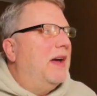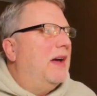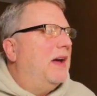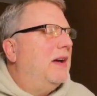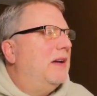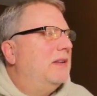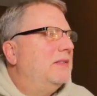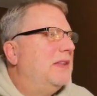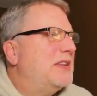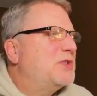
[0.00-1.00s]

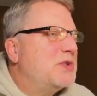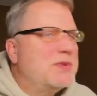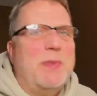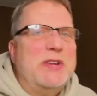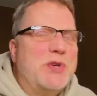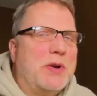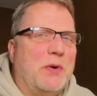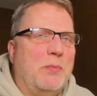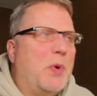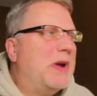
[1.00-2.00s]
that's just my
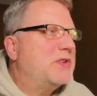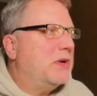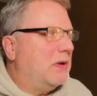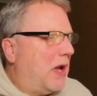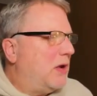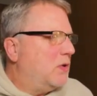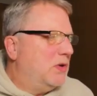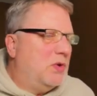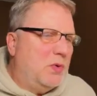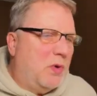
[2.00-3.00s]
general impression. I
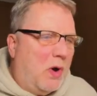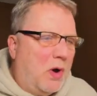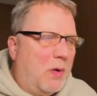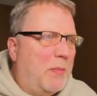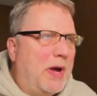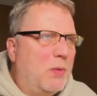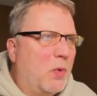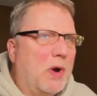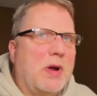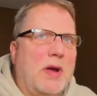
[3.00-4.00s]
could do all my
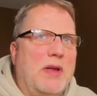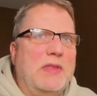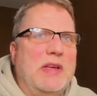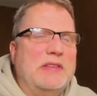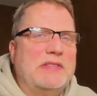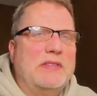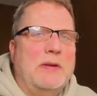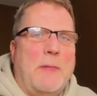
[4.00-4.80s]
work on this,